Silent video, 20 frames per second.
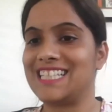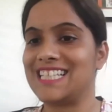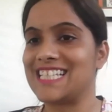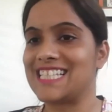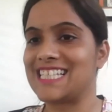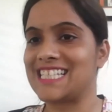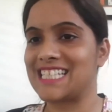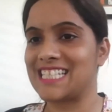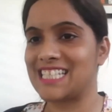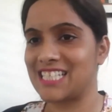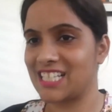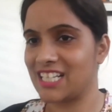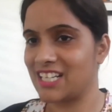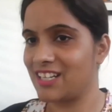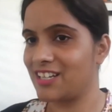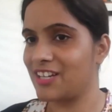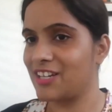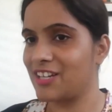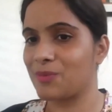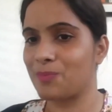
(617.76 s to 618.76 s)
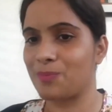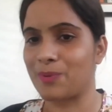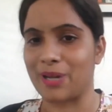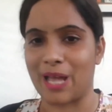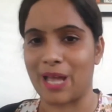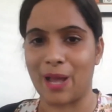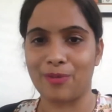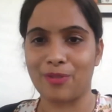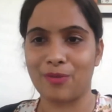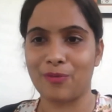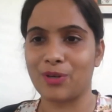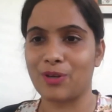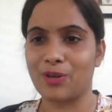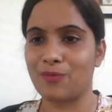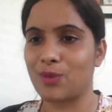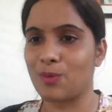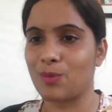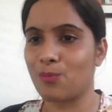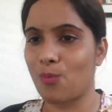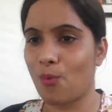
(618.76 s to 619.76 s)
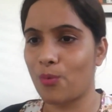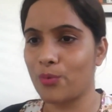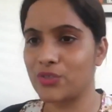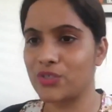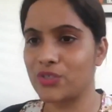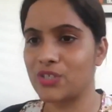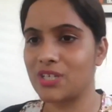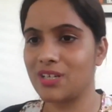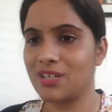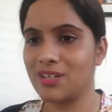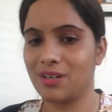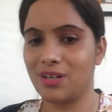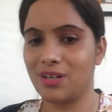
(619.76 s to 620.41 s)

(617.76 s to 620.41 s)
This is perhaps one of the most